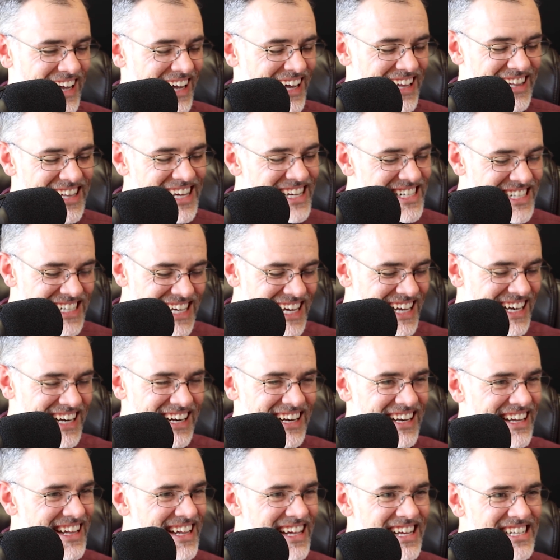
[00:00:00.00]
And that's it.
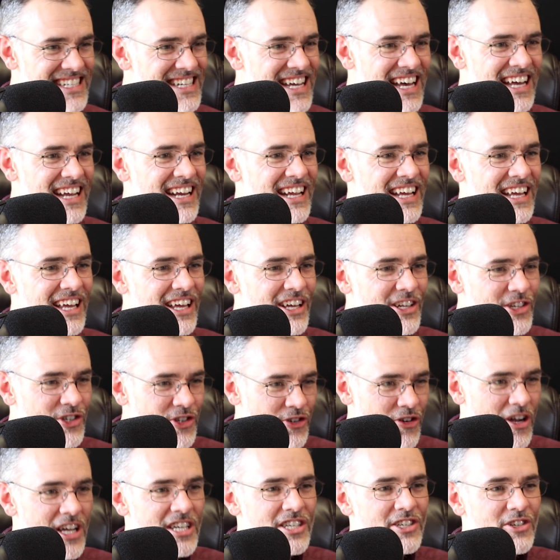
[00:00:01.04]
That's it.
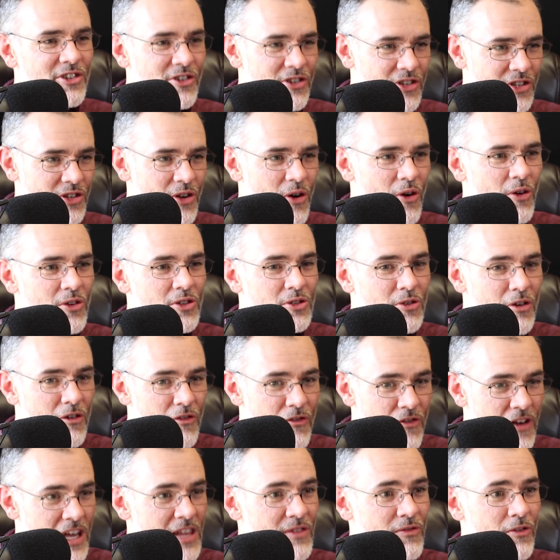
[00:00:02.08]
Entrust your soul to a
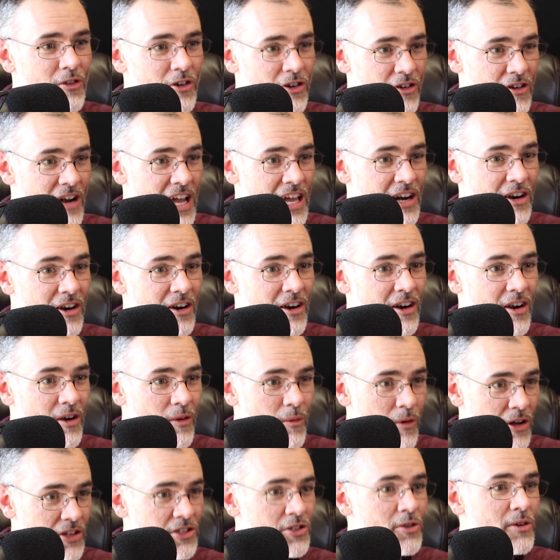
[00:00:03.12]
faithful Creator
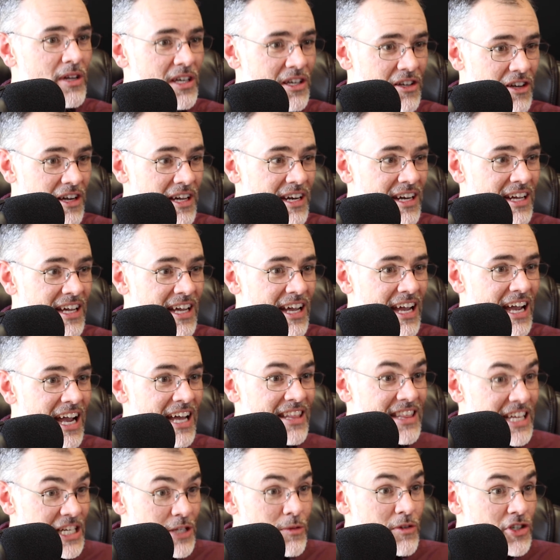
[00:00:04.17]
while doing good.
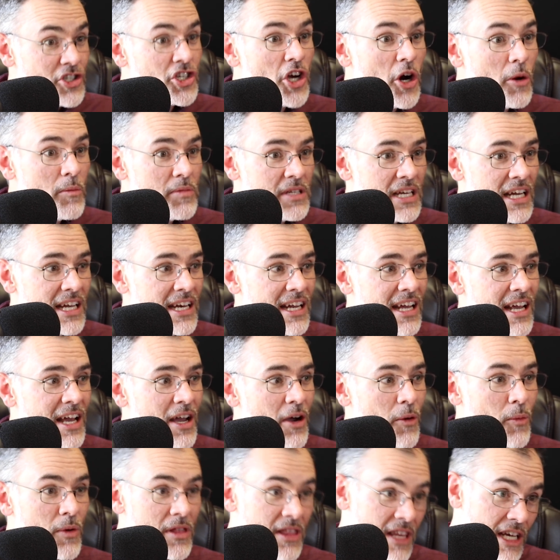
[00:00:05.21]
That's what Job did
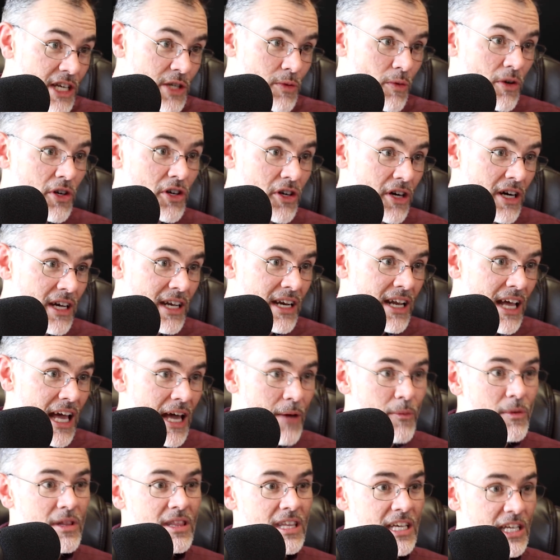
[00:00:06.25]
when things were good
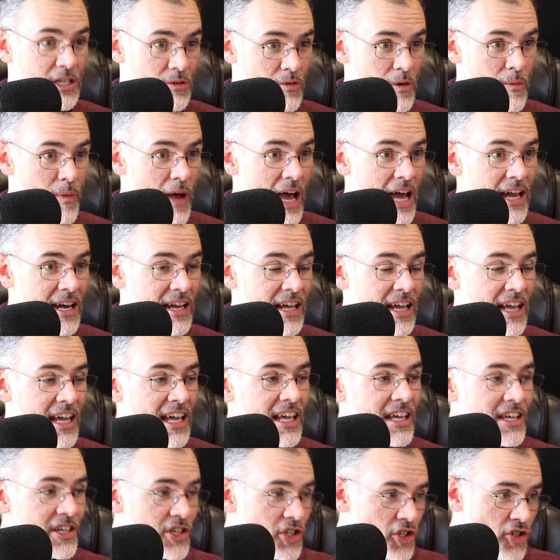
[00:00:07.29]
and when things were bad.
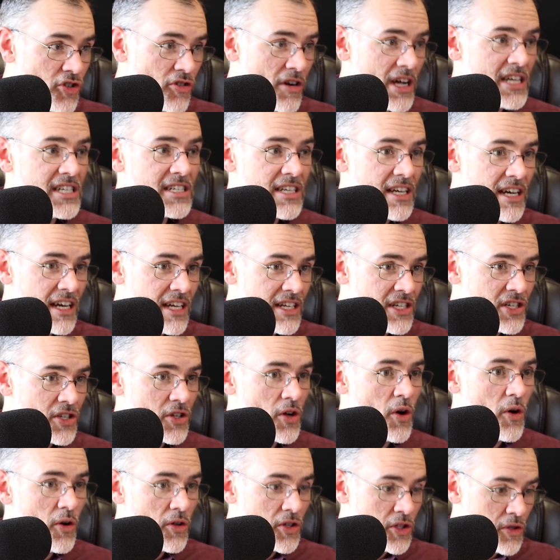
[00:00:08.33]
He entrusted his
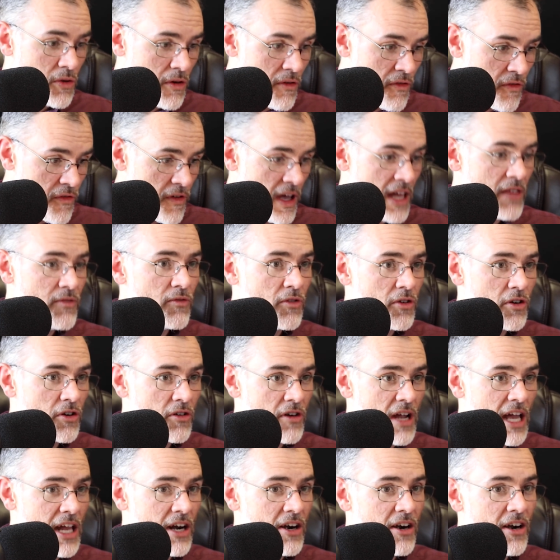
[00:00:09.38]
soul to a faithful
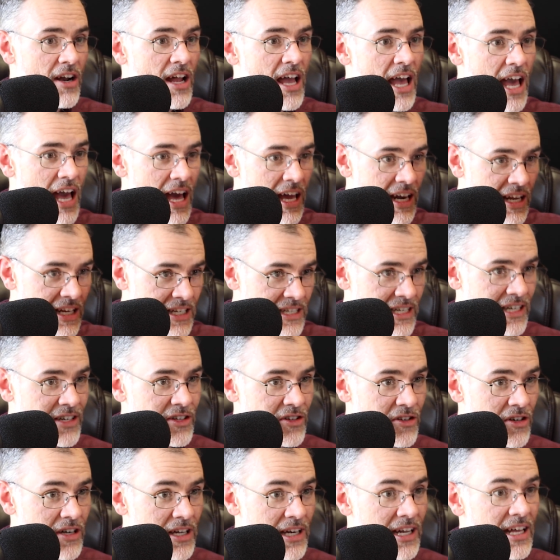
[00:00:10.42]
Creator, and he
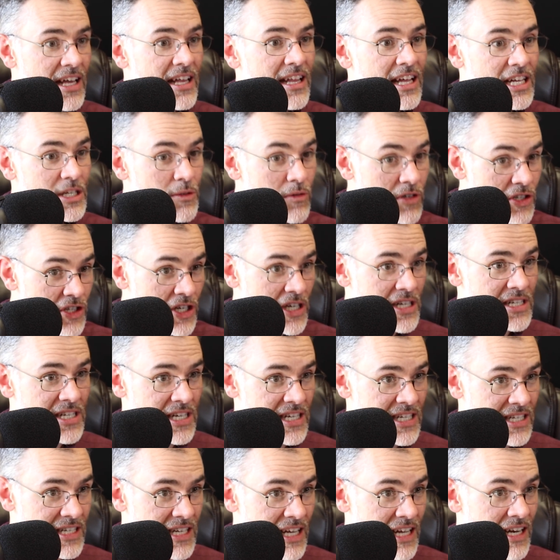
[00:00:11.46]
did good. That's what
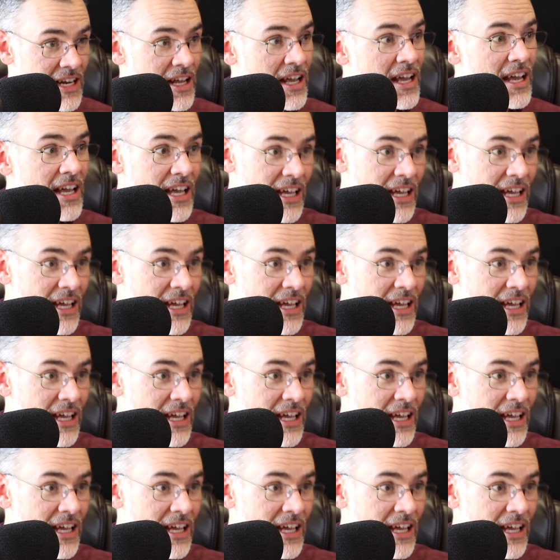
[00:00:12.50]
Jesus did.